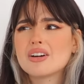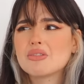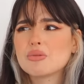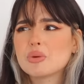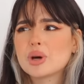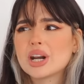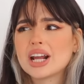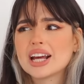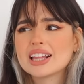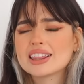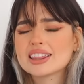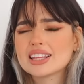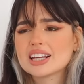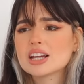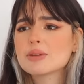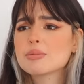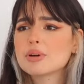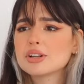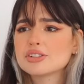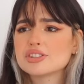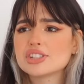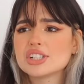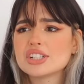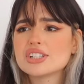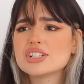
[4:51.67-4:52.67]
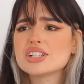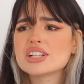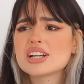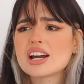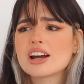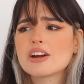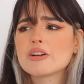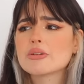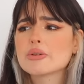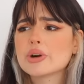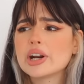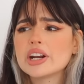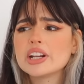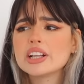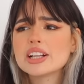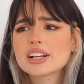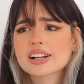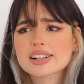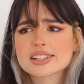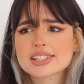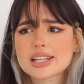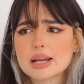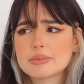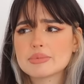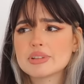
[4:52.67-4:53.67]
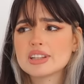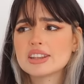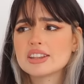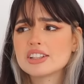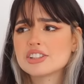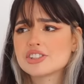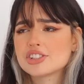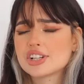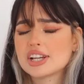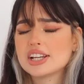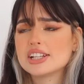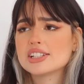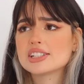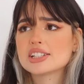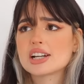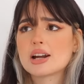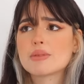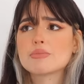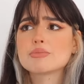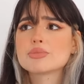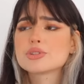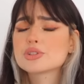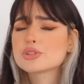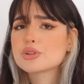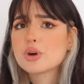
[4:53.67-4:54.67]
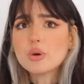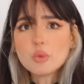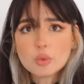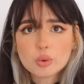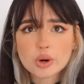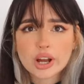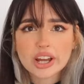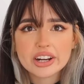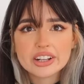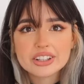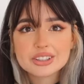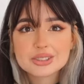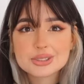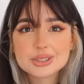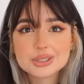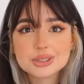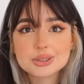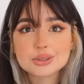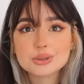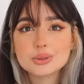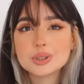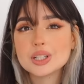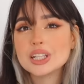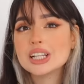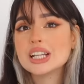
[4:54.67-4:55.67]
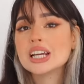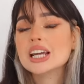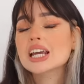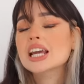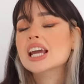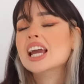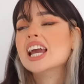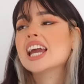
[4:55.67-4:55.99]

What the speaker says: when I think about changing, I already accepted the change and I'm so ready to do it,